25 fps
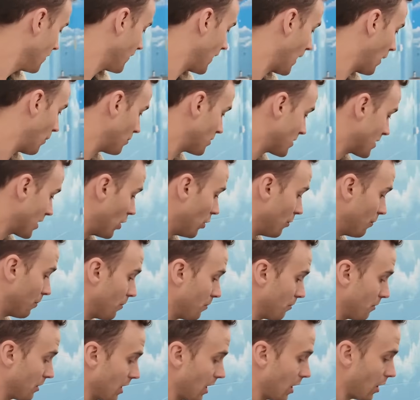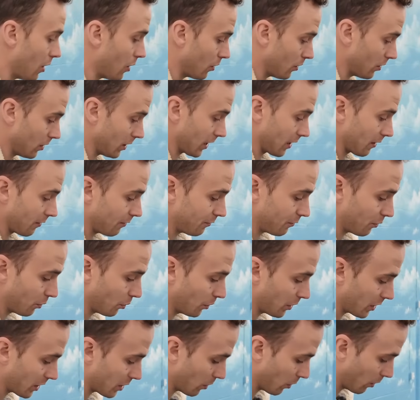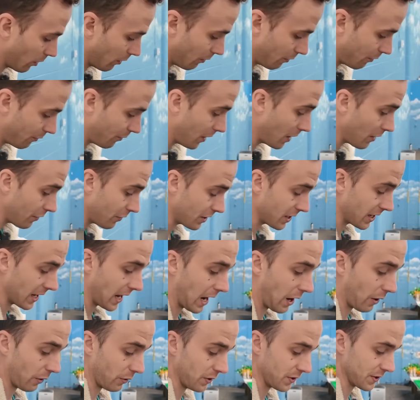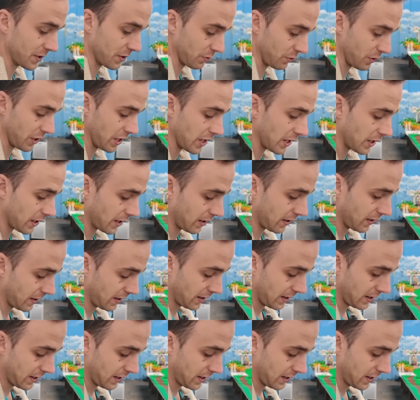that was helping me out like 40 or 50 hours a week.